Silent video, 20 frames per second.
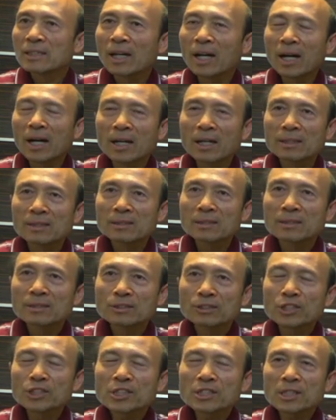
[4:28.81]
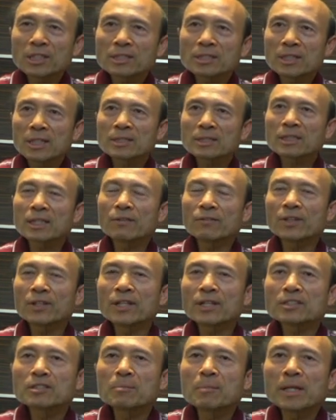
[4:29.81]
uh, Jesus has
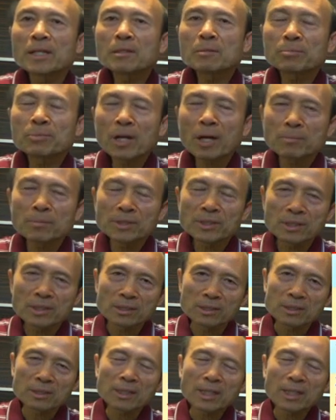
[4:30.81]
given us many promises.